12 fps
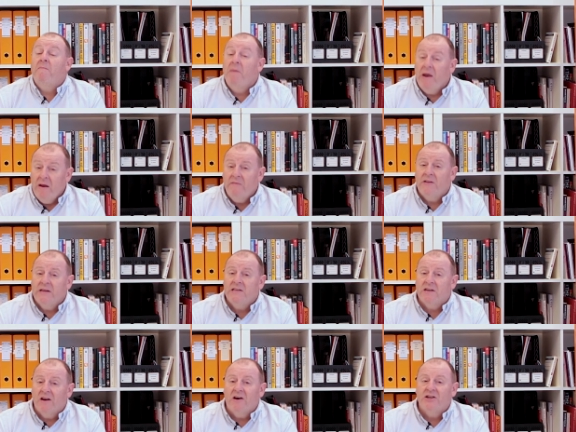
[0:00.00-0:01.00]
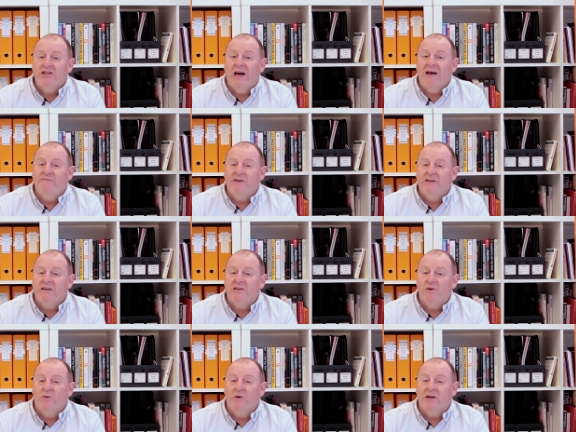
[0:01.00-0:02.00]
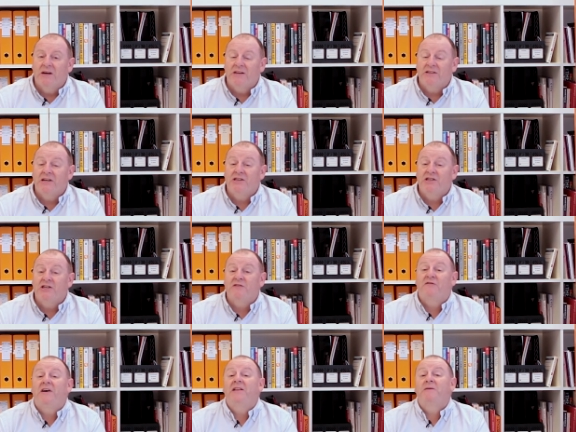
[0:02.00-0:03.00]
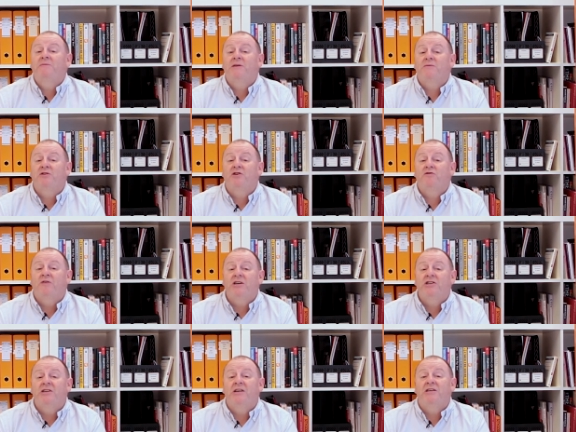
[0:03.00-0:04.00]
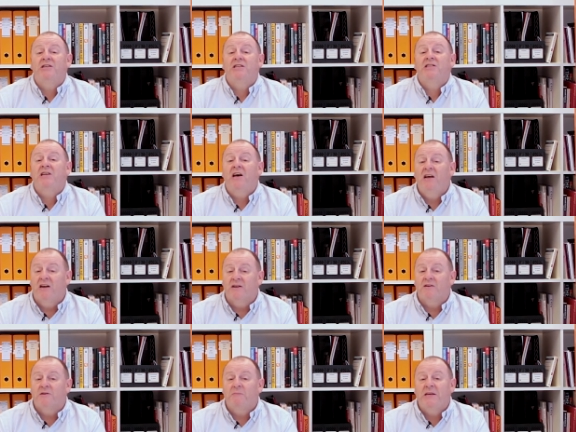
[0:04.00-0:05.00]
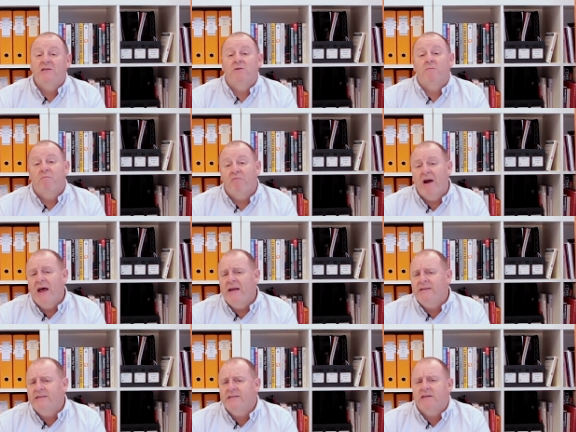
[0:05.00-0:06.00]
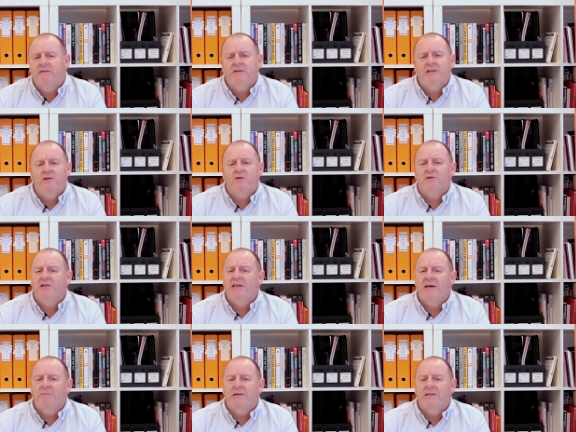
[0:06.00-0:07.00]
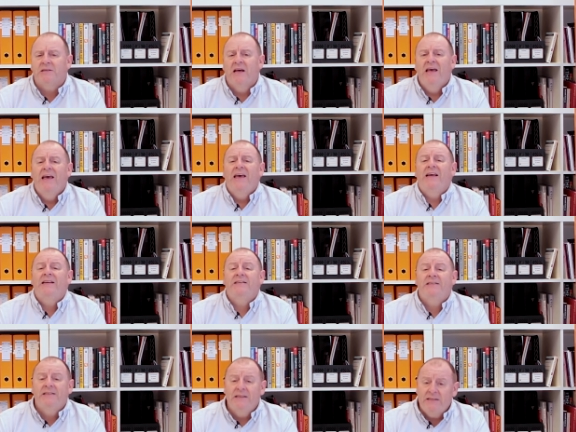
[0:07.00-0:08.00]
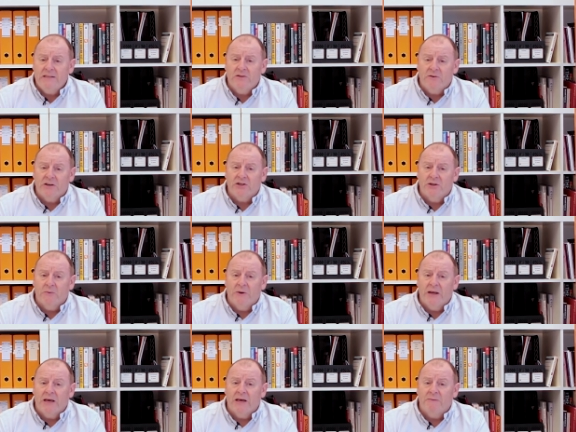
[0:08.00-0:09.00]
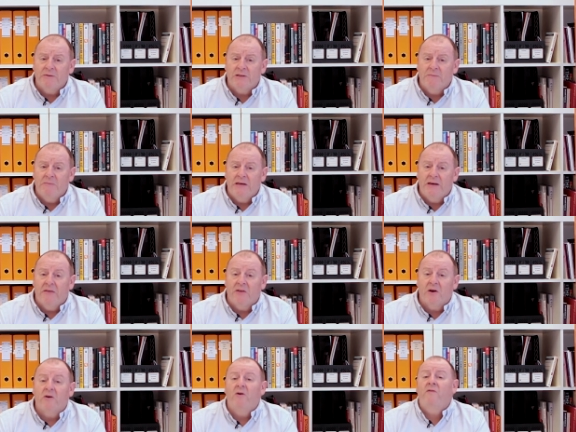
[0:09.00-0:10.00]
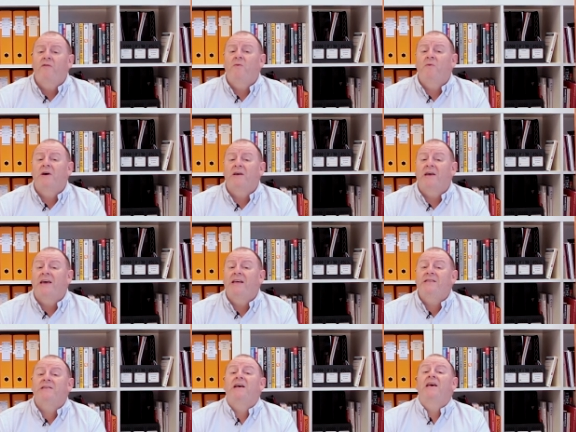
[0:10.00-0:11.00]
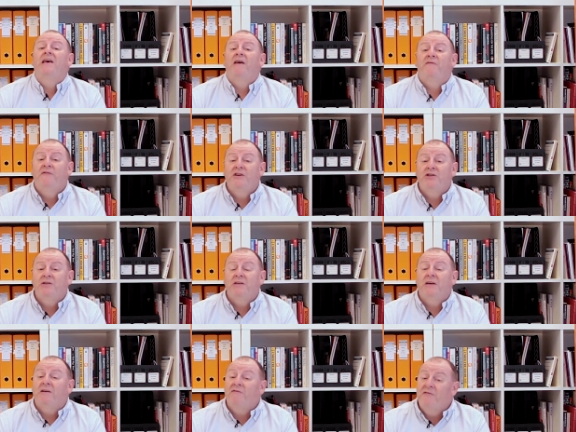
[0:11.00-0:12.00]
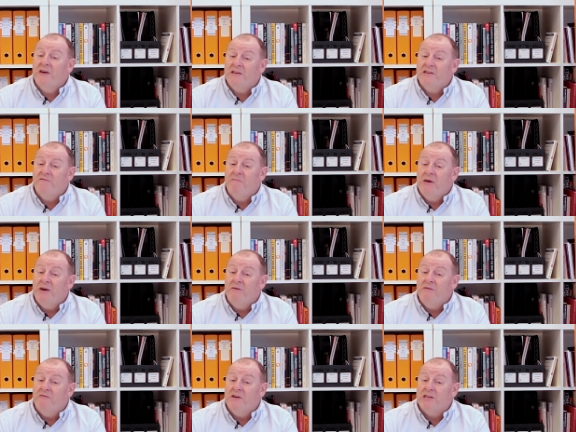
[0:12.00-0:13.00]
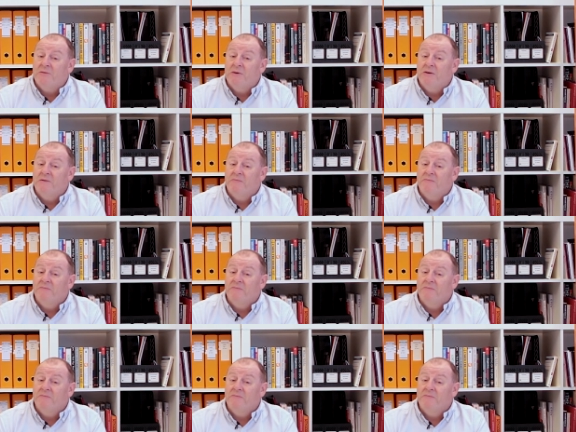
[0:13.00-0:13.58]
Many of these larger advertiser organizations find themselves structured into silos based on brands, services, or segments. It is this structure when it comes to media that can often work against efficient and effective media investment.